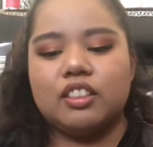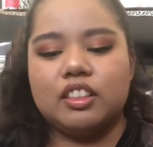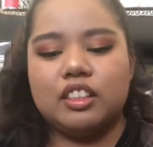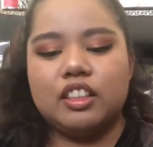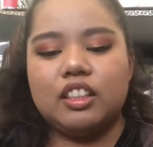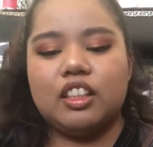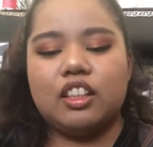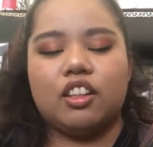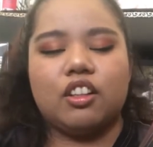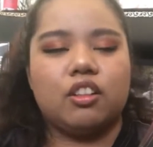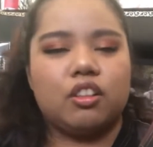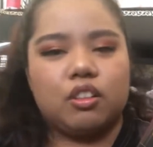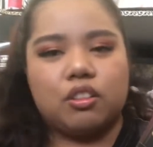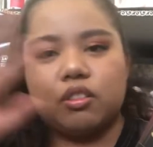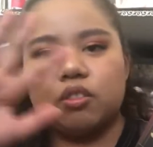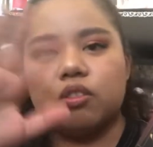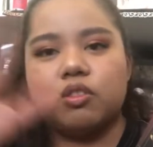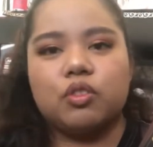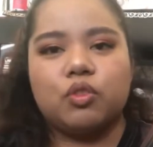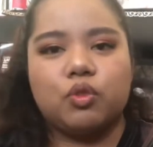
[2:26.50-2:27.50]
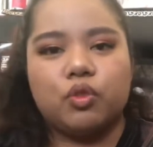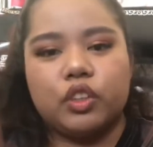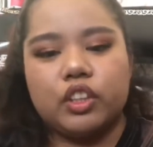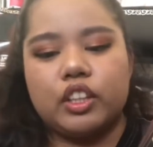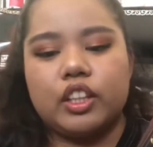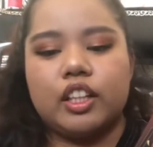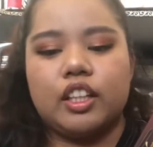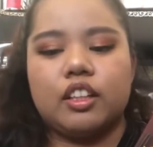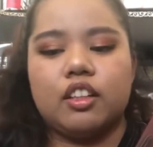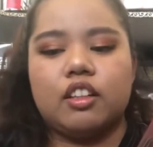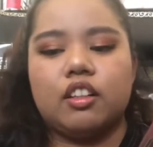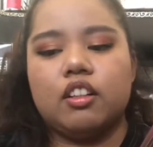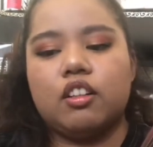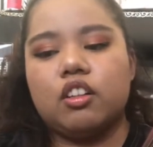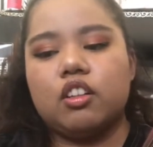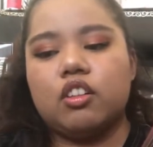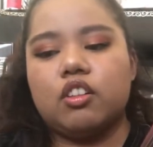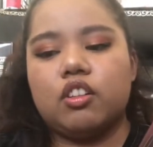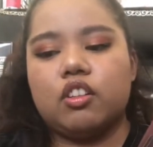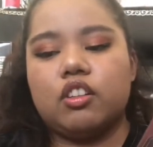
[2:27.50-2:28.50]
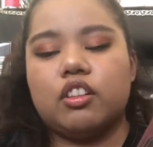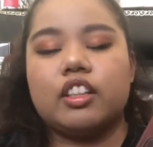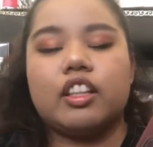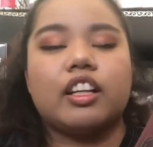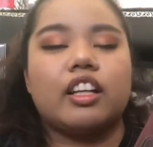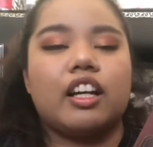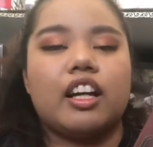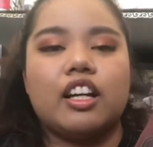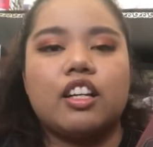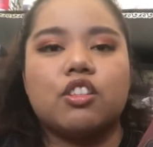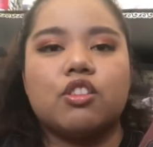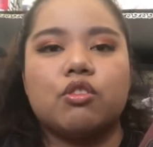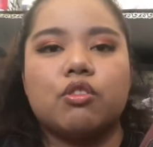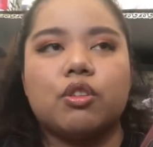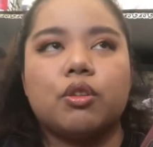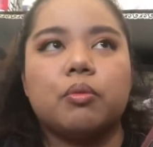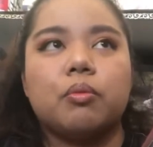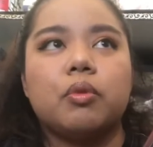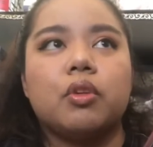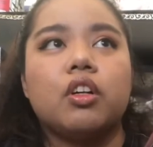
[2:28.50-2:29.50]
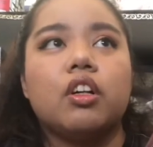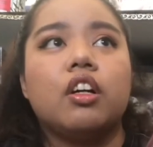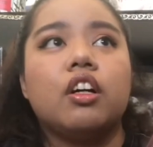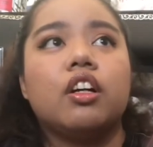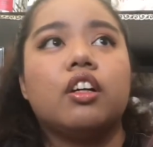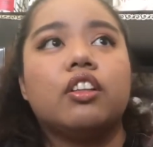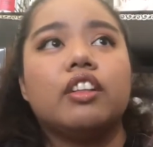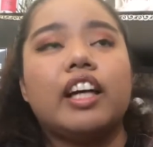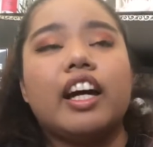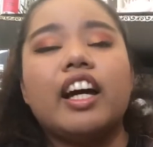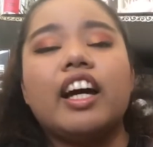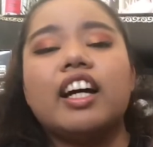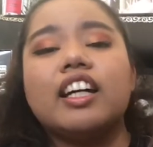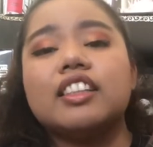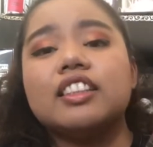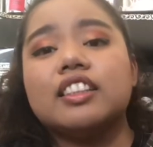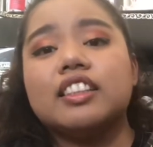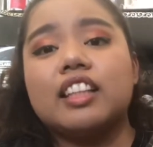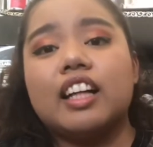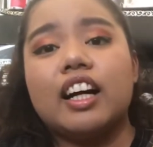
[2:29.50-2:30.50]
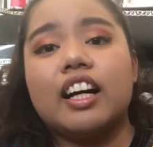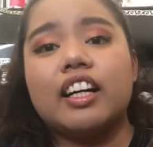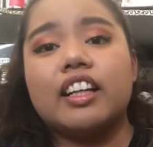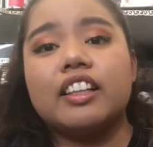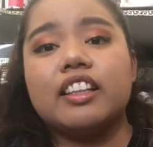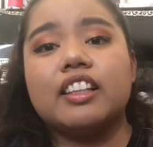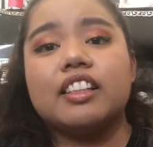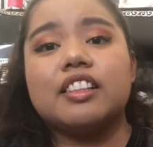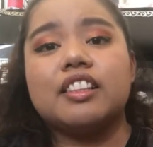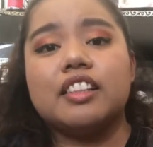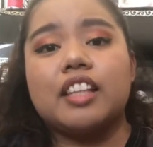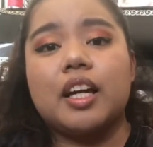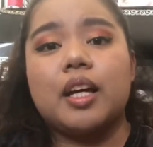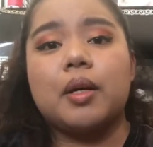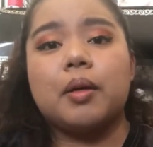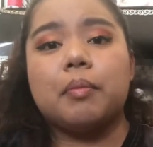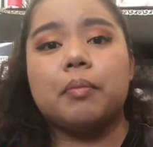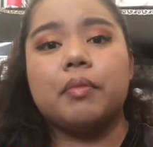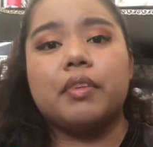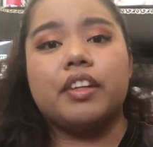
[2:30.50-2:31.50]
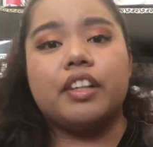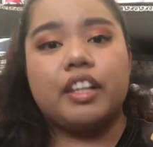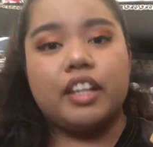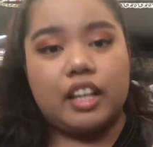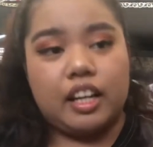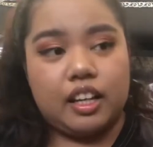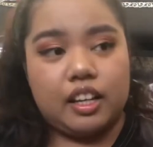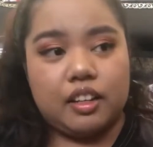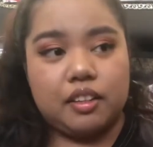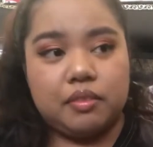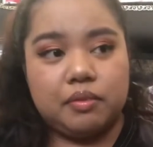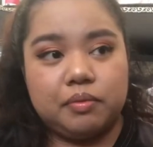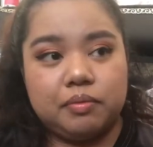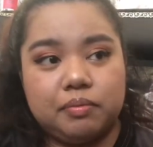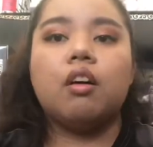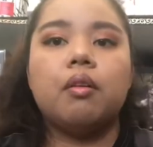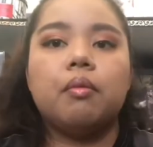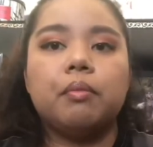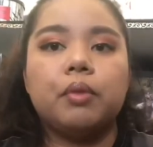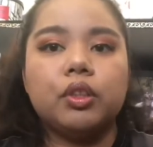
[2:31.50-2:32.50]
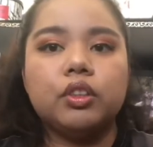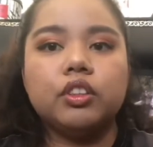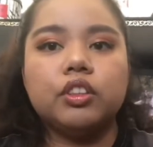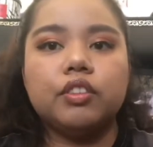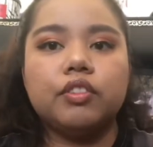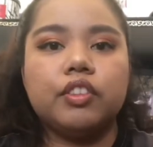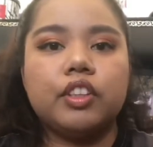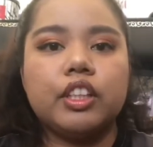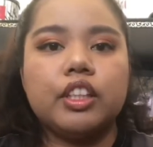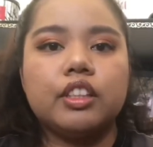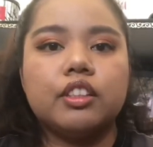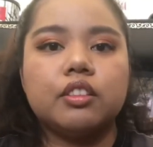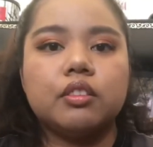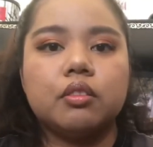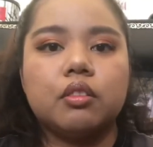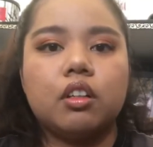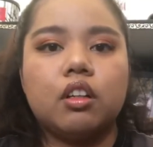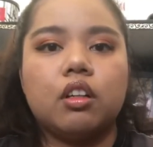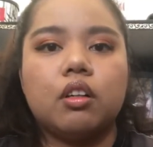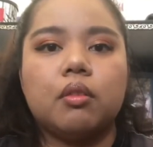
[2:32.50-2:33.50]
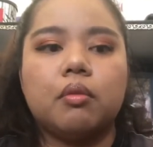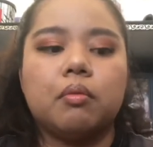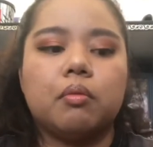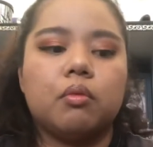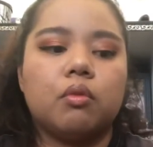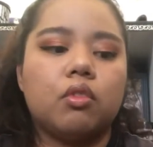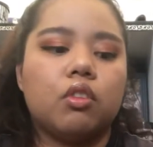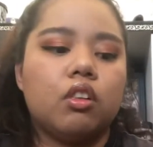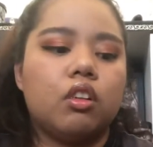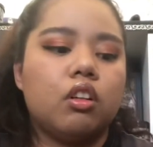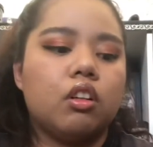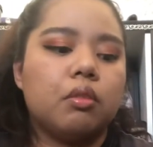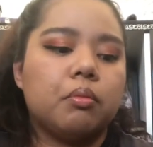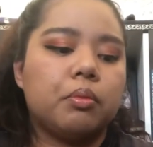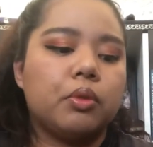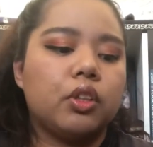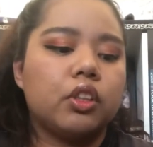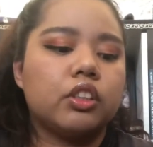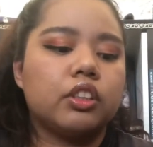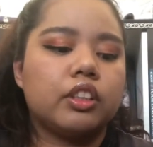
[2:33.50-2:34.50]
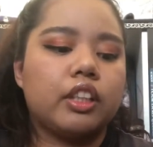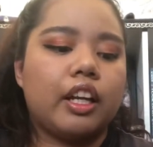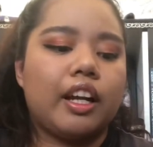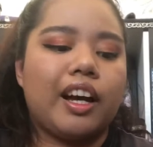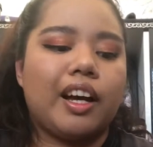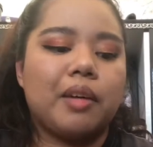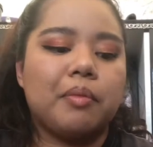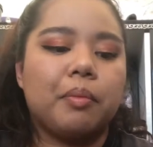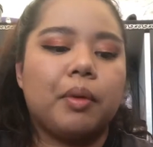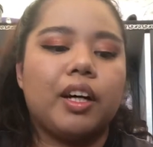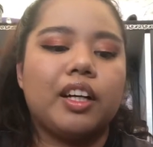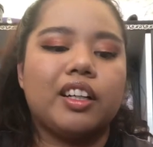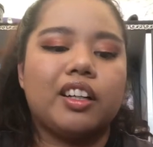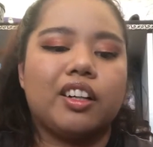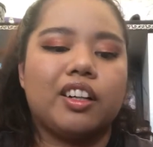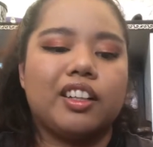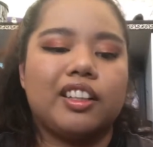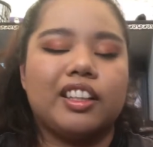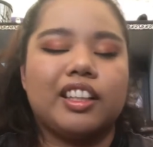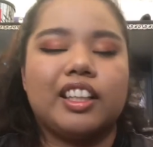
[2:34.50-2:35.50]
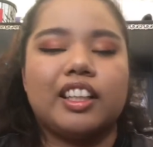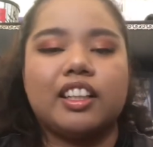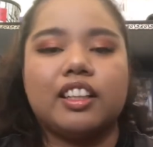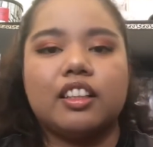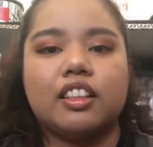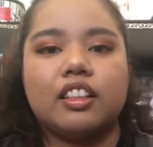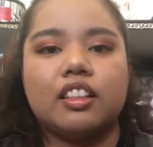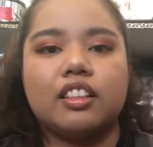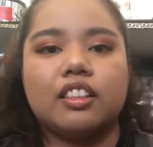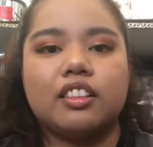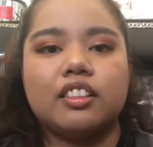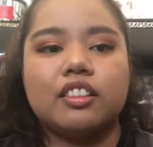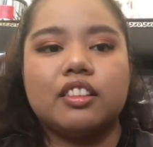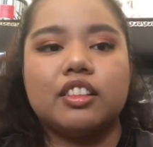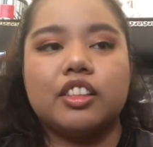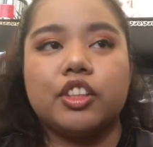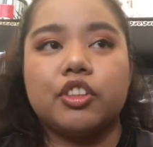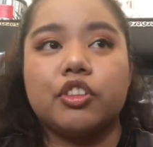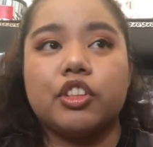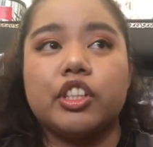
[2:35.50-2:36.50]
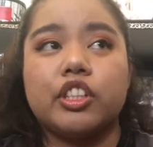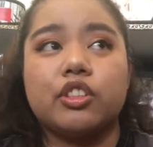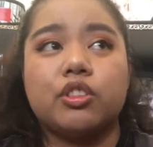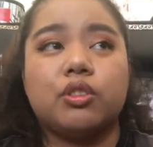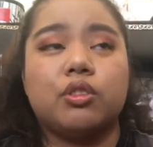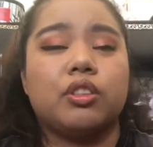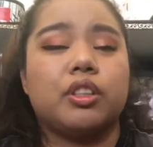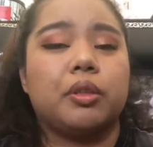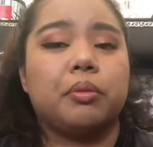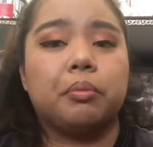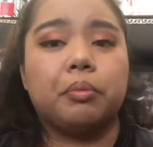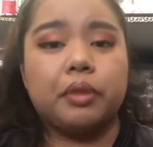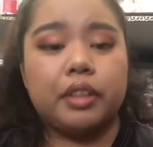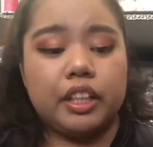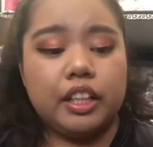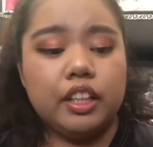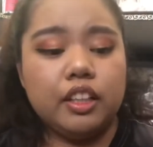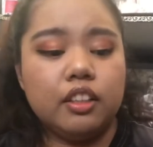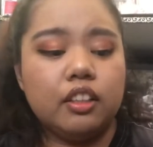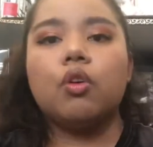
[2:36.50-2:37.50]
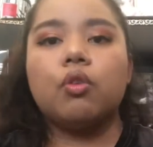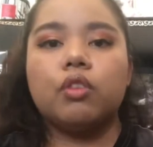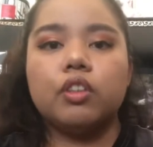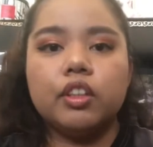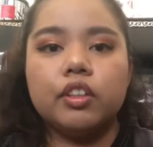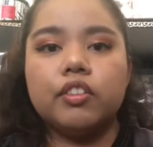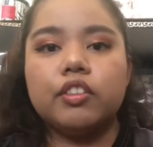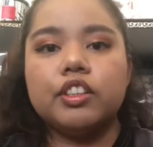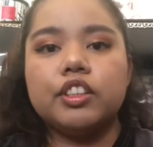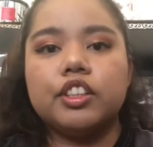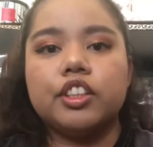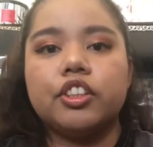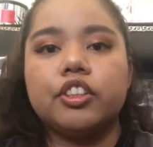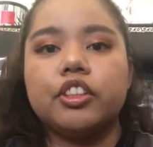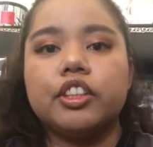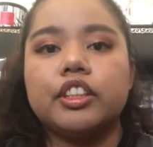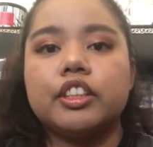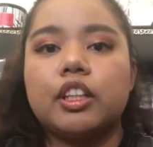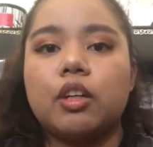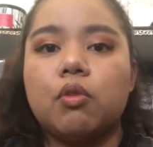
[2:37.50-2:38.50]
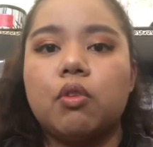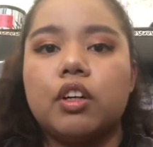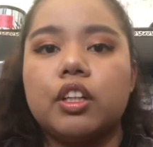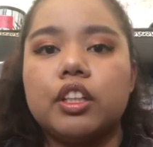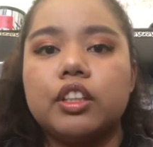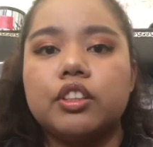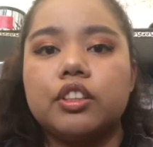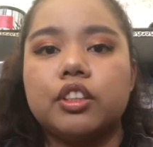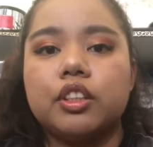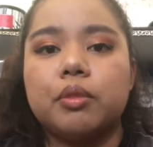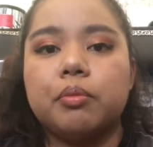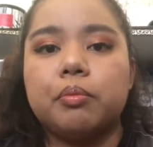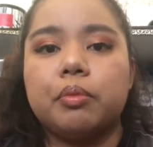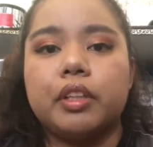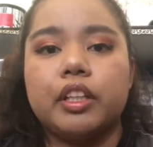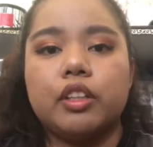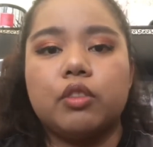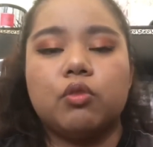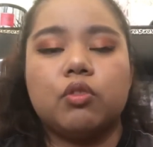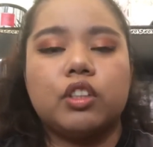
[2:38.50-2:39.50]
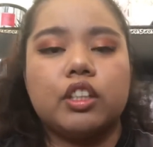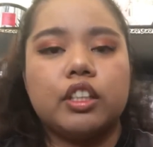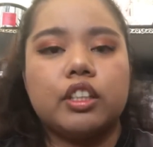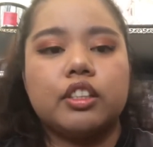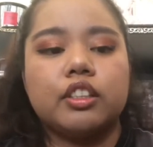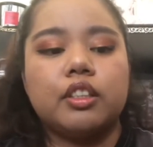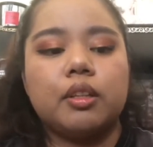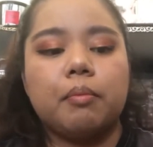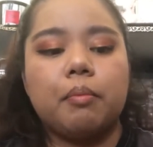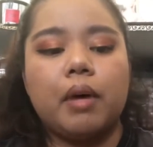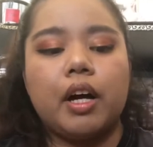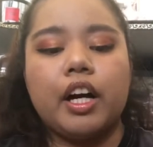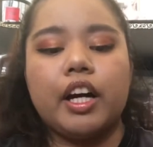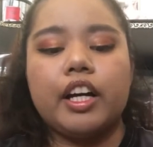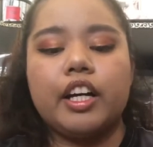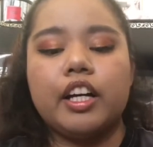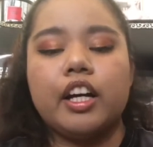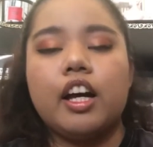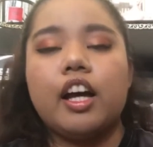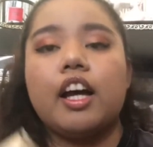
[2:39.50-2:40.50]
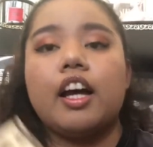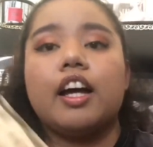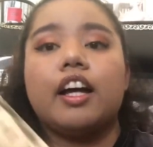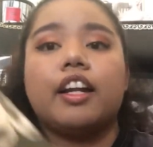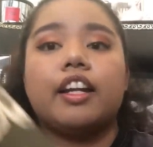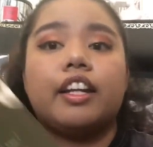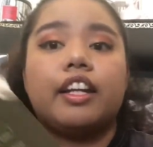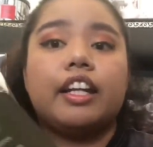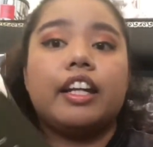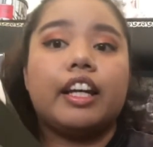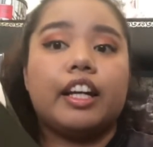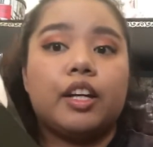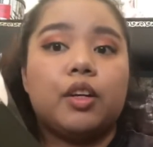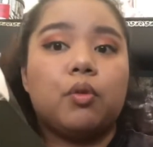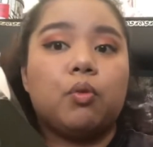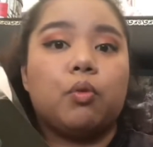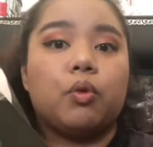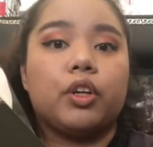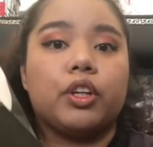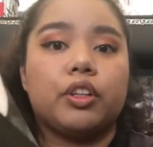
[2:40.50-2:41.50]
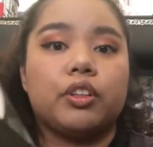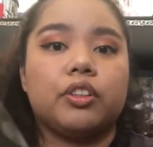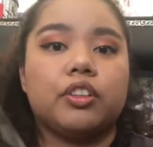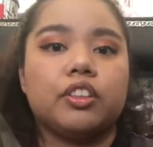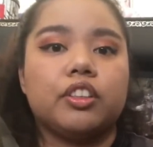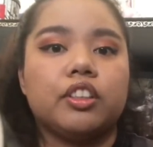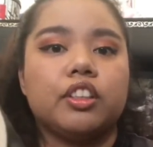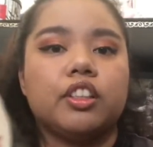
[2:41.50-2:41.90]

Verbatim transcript: you know within the age group, that has died the same day. Most of these um books that I bought are like series to complete. One of the series I wanted to complete was my Night World